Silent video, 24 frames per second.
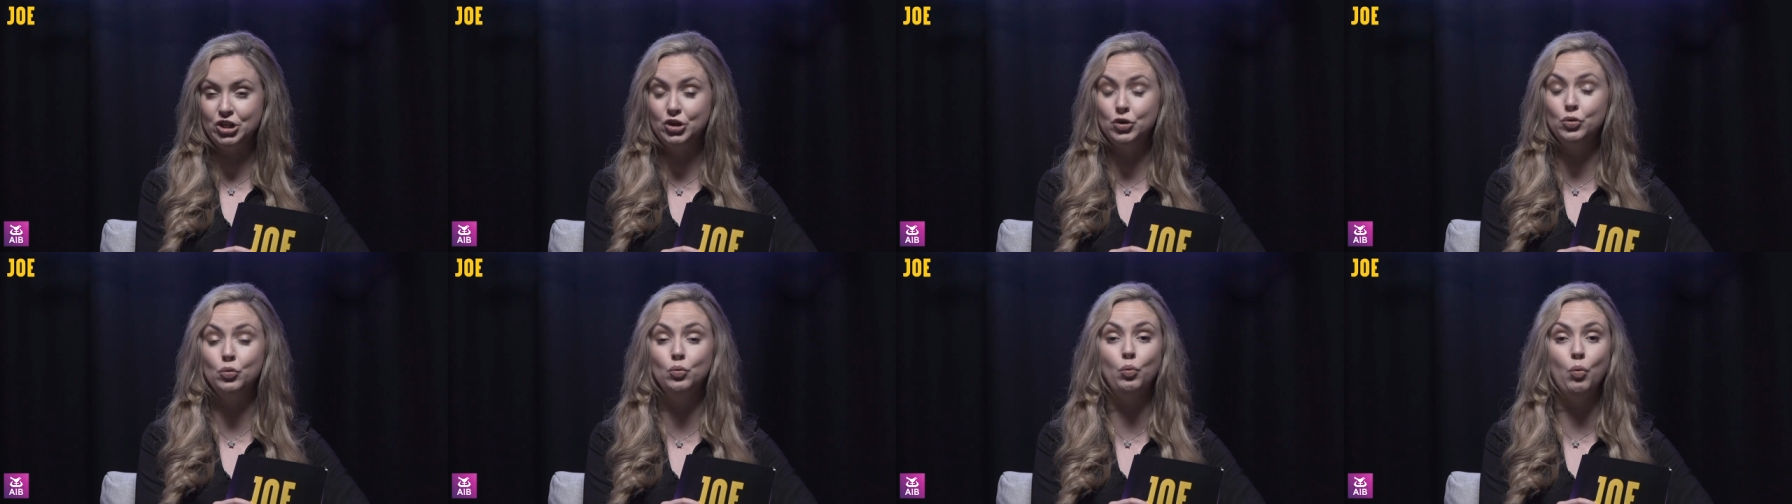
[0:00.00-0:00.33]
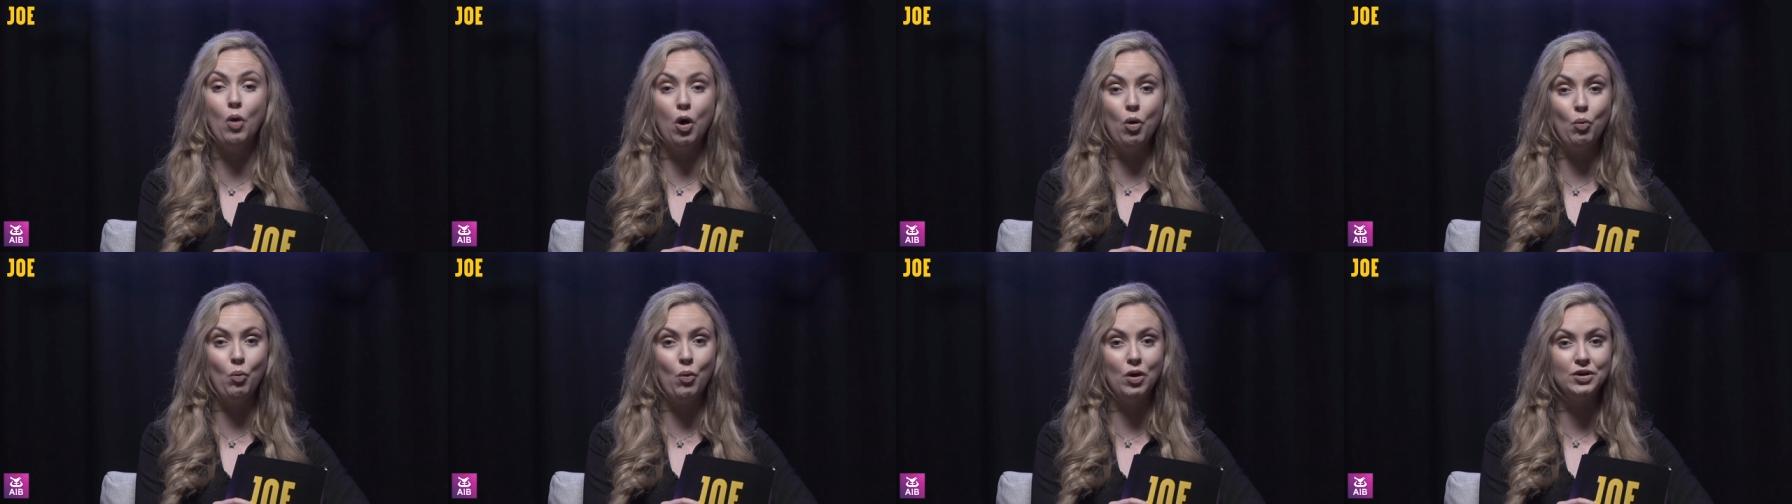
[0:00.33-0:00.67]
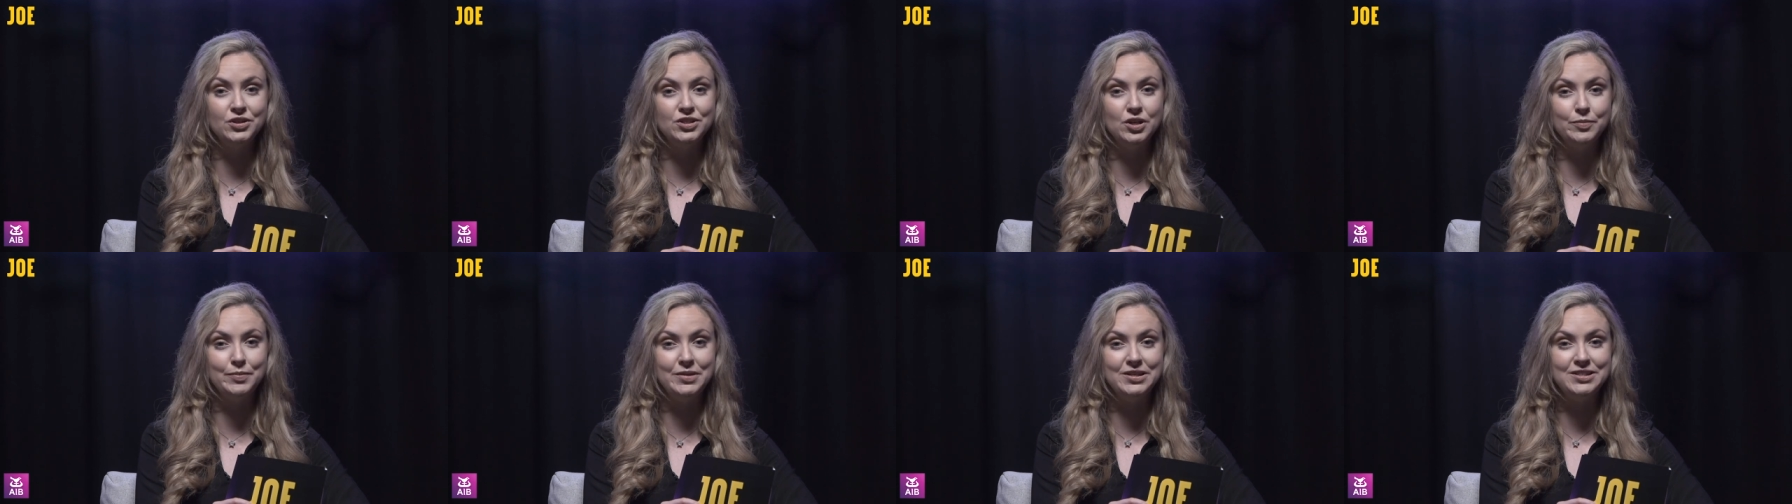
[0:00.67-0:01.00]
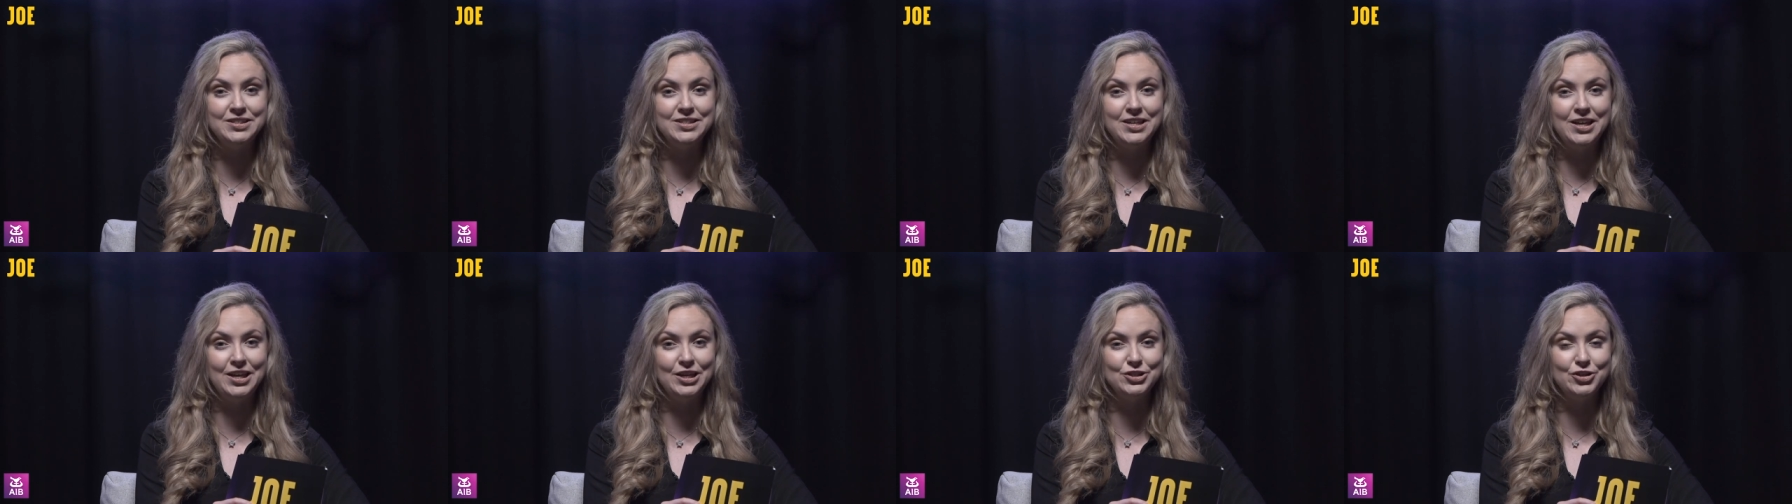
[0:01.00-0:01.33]
You won't want to
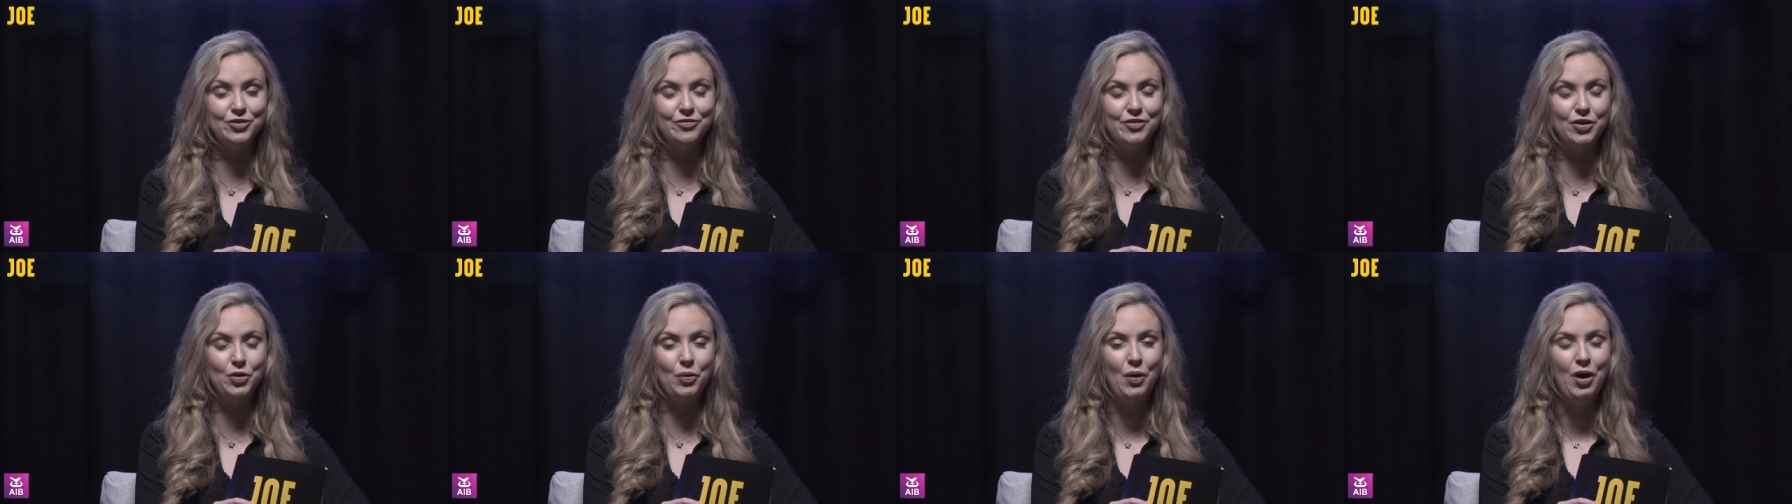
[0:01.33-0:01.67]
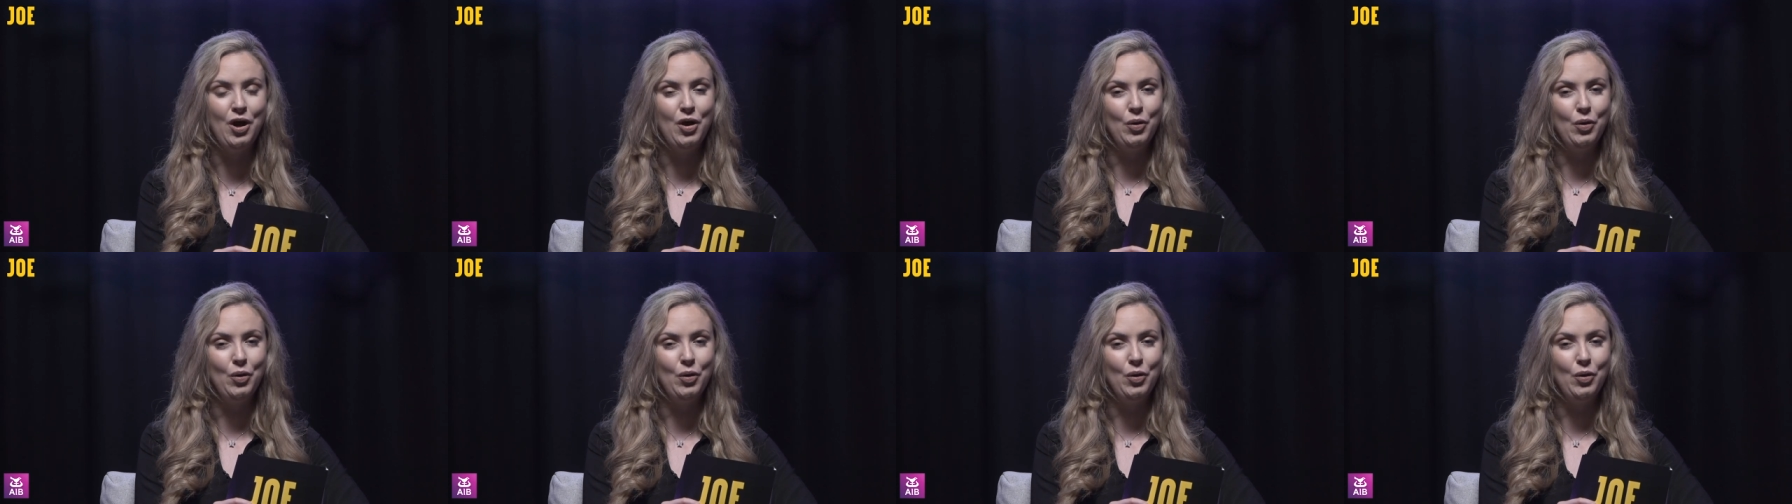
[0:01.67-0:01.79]
miss the interview